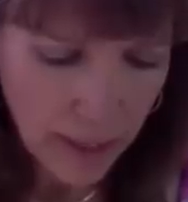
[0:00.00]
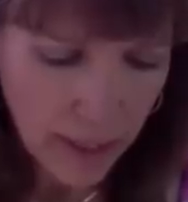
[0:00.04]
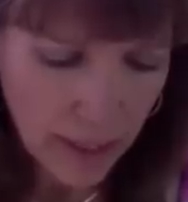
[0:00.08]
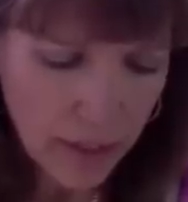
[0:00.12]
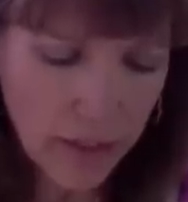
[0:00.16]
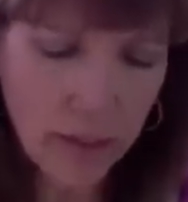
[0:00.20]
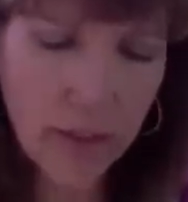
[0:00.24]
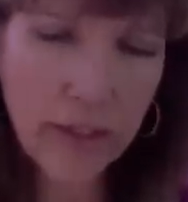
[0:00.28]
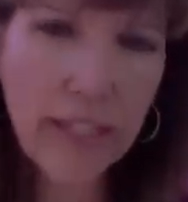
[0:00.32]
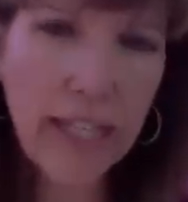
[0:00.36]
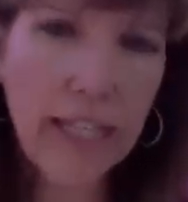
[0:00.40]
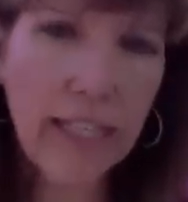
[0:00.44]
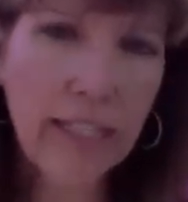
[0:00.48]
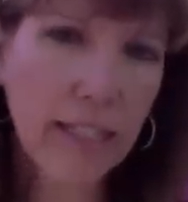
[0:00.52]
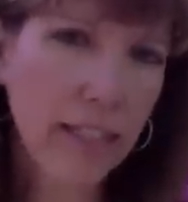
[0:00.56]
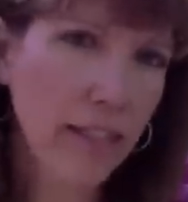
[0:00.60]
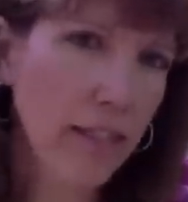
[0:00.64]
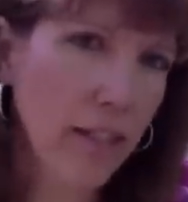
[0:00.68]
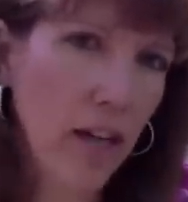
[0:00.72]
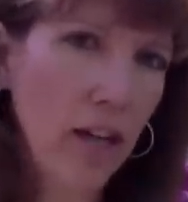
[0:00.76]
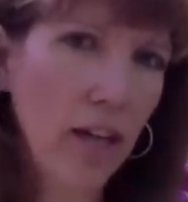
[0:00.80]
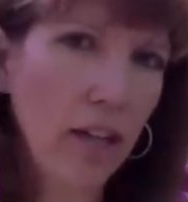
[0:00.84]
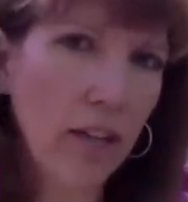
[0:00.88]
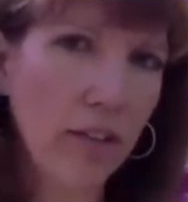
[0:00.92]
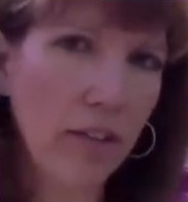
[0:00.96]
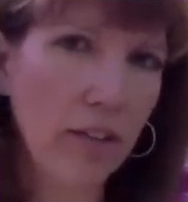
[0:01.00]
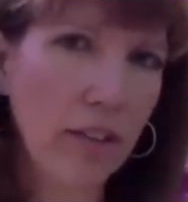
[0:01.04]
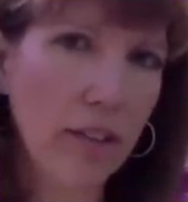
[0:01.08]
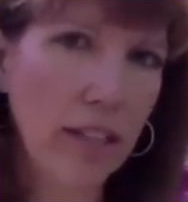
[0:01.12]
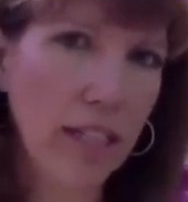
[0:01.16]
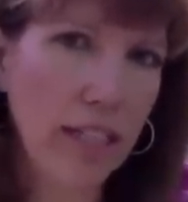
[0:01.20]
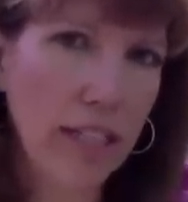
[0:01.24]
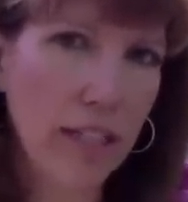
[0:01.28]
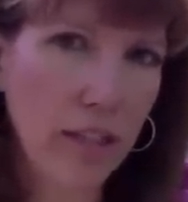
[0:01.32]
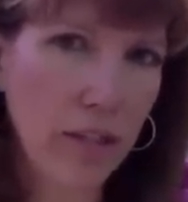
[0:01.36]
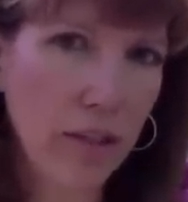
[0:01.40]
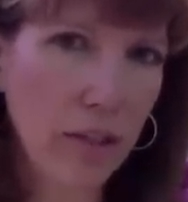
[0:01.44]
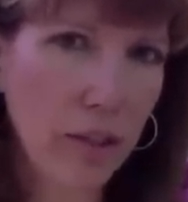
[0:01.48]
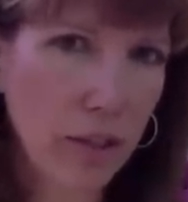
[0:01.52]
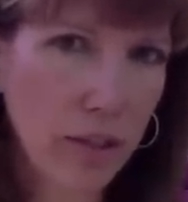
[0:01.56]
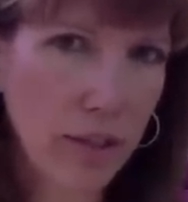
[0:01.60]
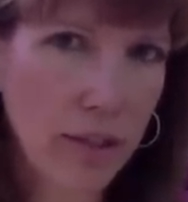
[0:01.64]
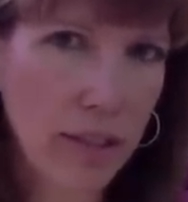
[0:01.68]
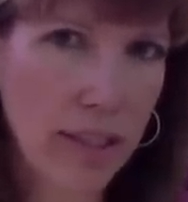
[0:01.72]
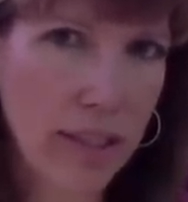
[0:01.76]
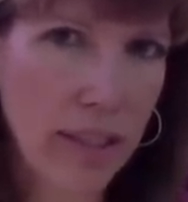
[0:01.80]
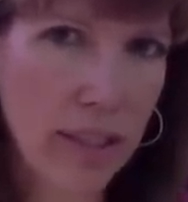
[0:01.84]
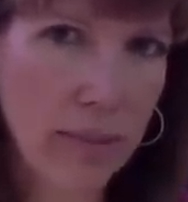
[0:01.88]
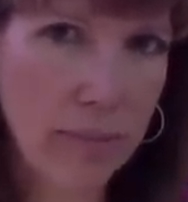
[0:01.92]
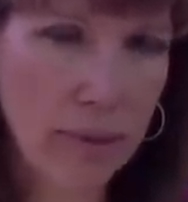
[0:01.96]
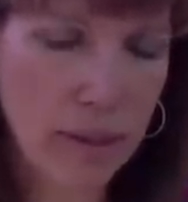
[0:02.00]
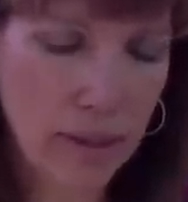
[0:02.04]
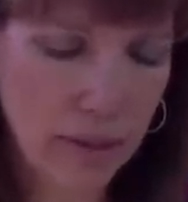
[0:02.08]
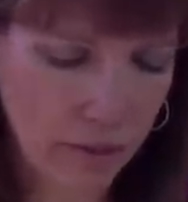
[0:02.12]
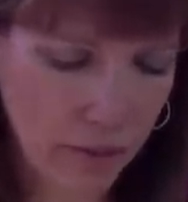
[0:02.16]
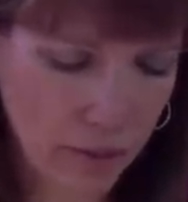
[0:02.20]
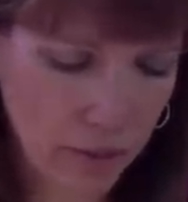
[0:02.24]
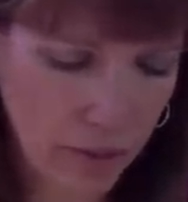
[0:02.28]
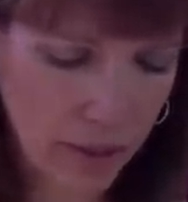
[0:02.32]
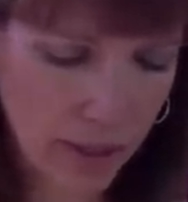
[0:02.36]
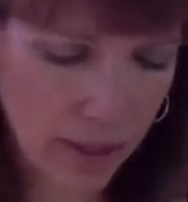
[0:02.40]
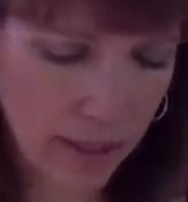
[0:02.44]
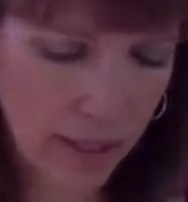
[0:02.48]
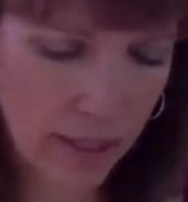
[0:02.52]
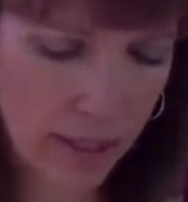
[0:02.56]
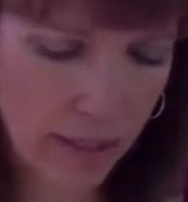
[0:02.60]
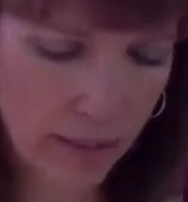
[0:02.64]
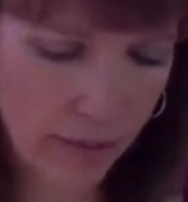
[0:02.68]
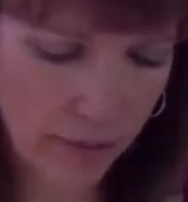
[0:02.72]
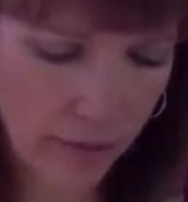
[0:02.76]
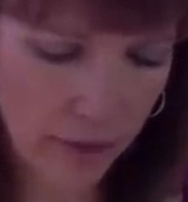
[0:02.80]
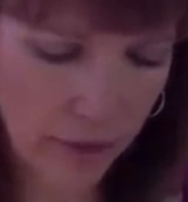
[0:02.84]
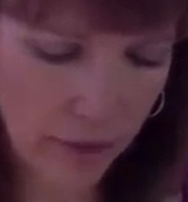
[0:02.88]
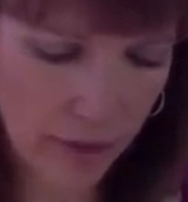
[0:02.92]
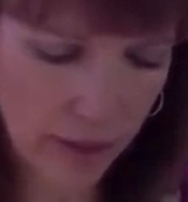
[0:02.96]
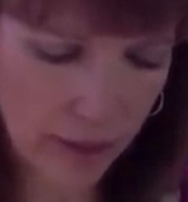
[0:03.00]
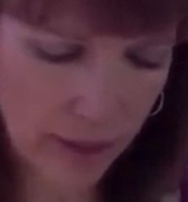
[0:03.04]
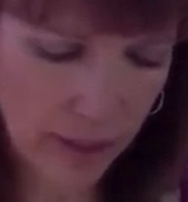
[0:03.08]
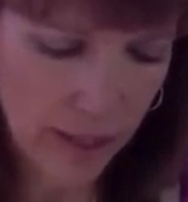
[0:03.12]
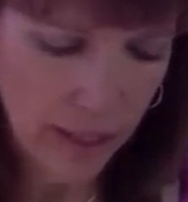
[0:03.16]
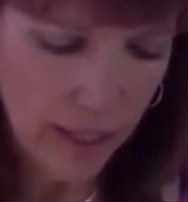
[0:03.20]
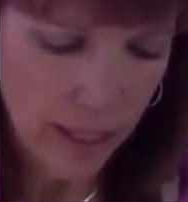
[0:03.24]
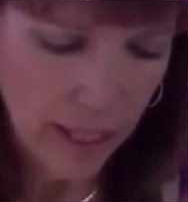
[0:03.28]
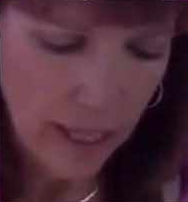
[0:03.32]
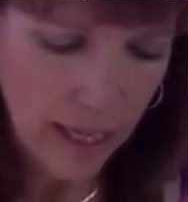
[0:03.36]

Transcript: So that's your third step, is first things first.